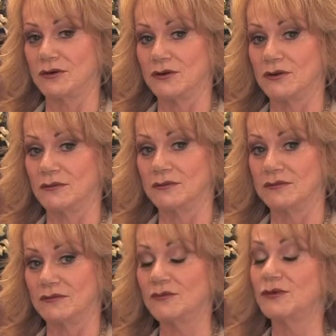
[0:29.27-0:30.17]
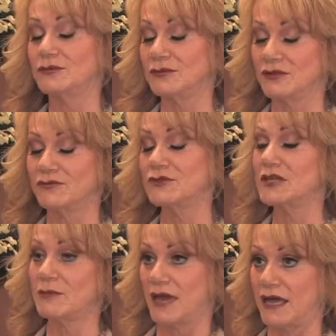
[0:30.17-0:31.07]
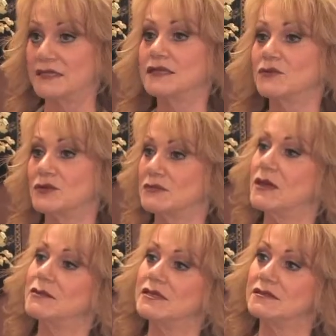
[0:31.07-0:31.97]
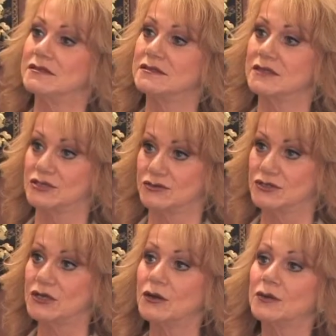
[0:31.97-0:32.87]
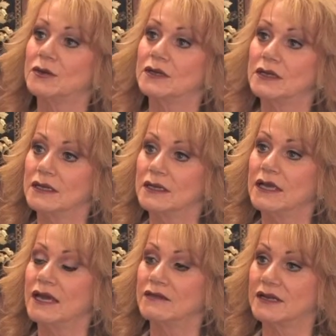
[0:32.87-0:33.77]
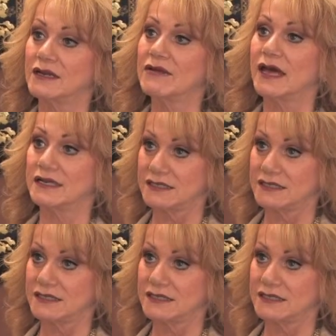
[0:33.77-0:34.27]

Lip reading: It's used for fashion, to cover scars, and to help those who can't apply makeup